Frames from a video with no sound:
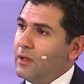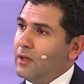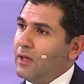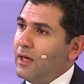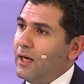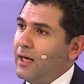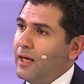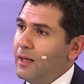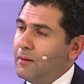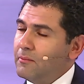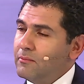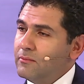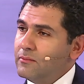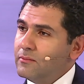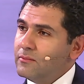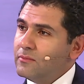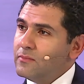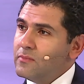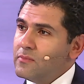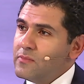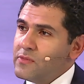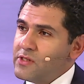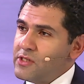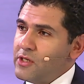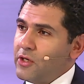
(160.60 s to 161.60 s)

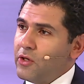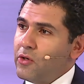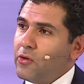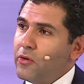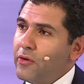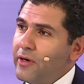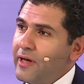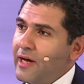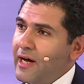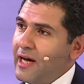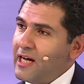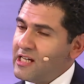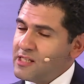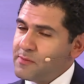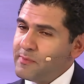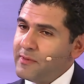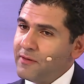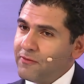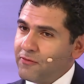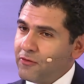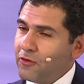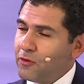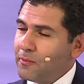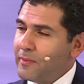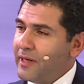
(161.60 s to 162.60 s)
Zirconia has been
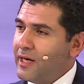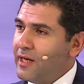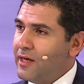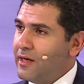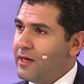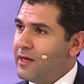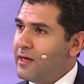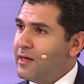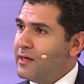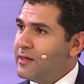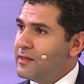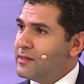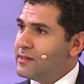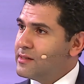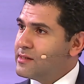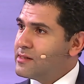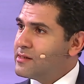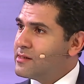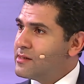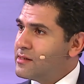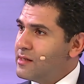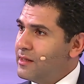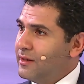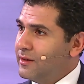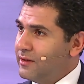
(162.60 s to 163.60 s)
for many
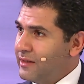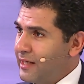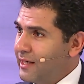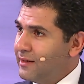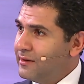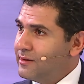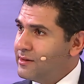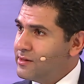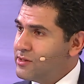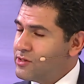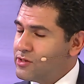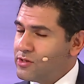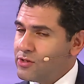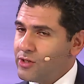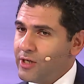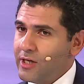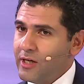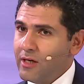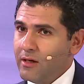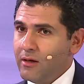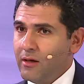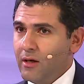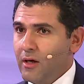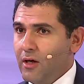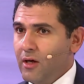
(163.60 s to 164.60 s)
years in dentistry,